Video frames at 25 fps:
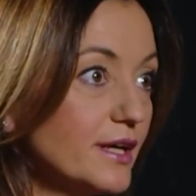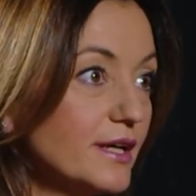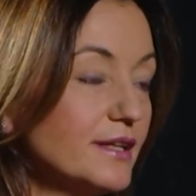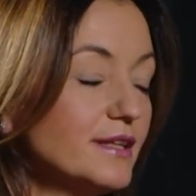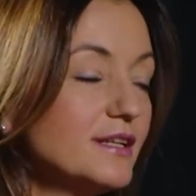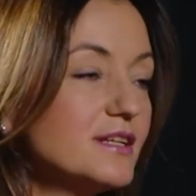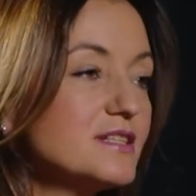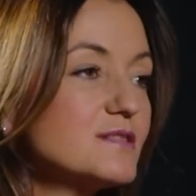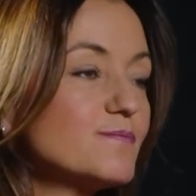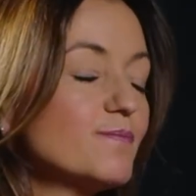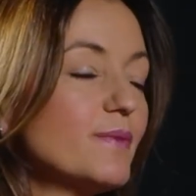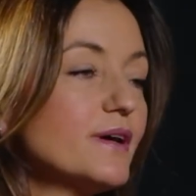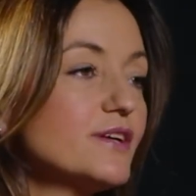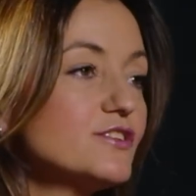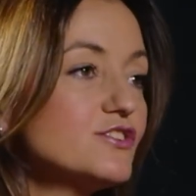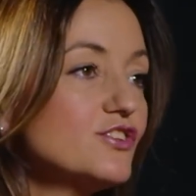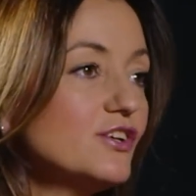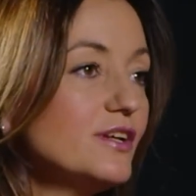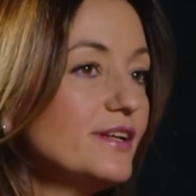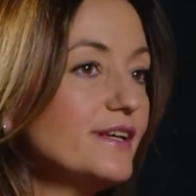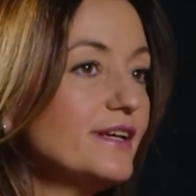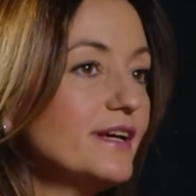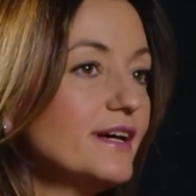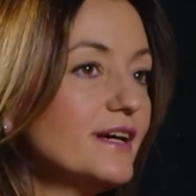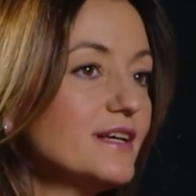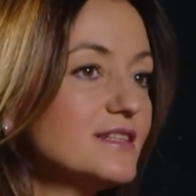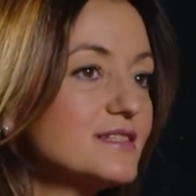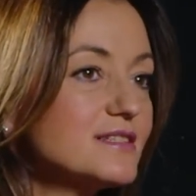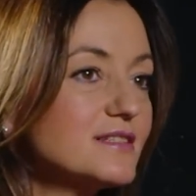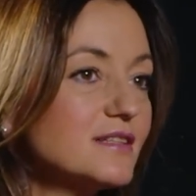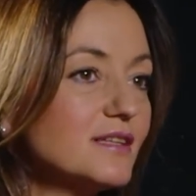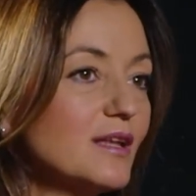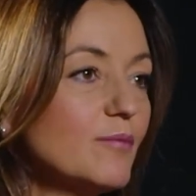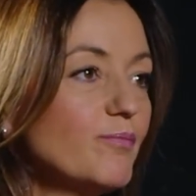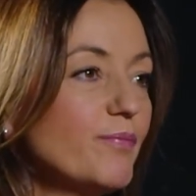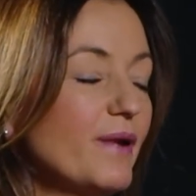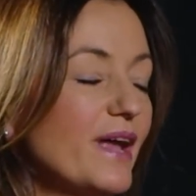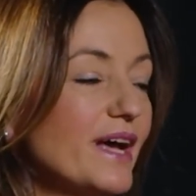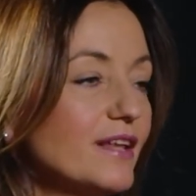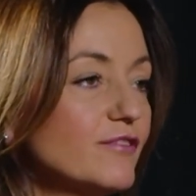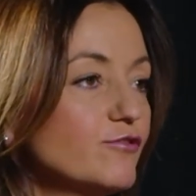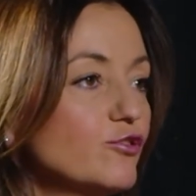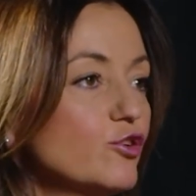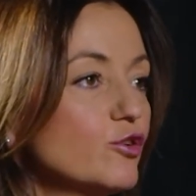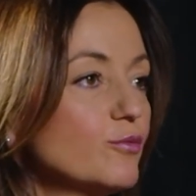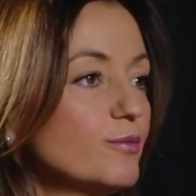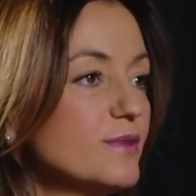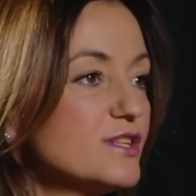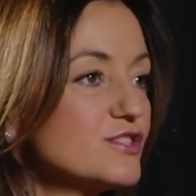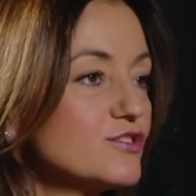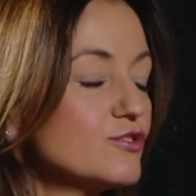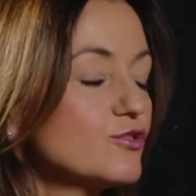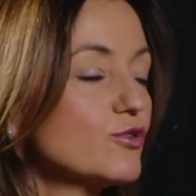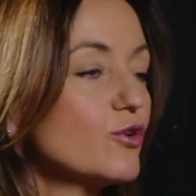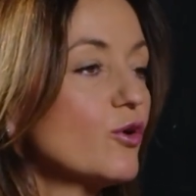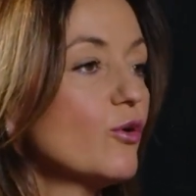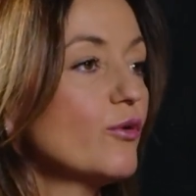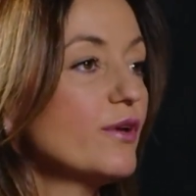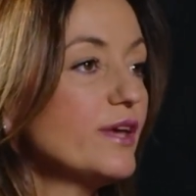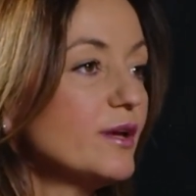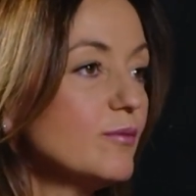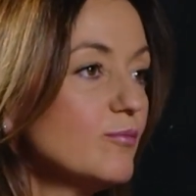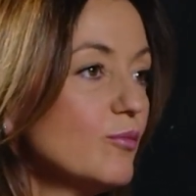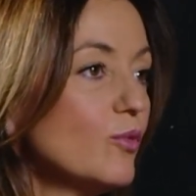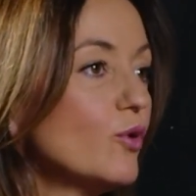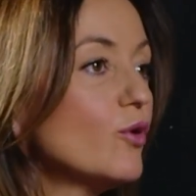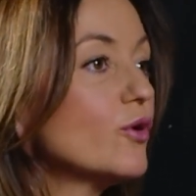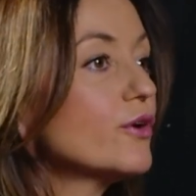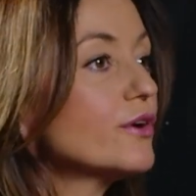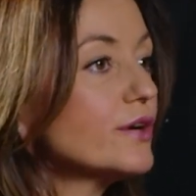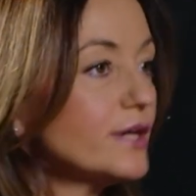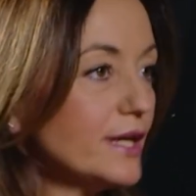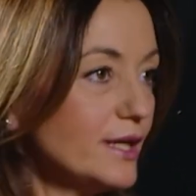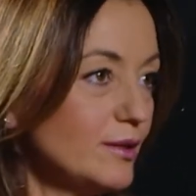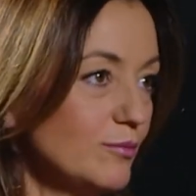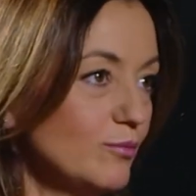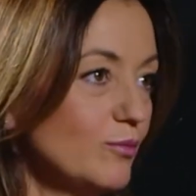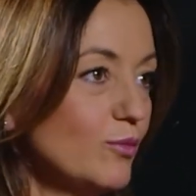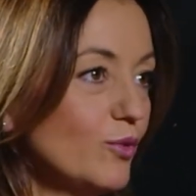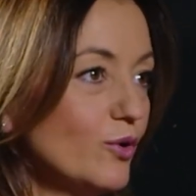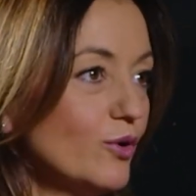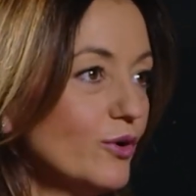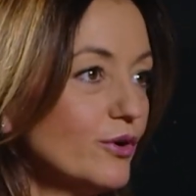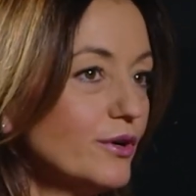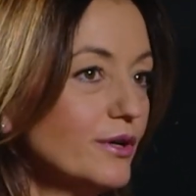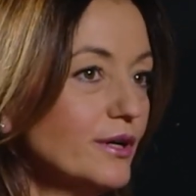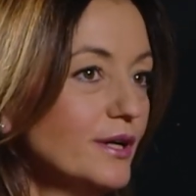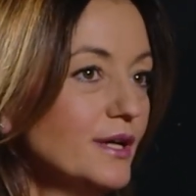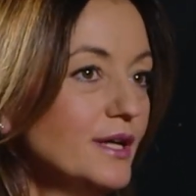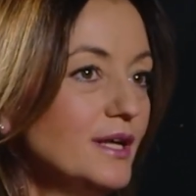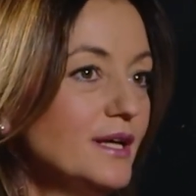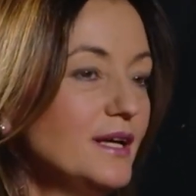And especially as the platform is growing more and more,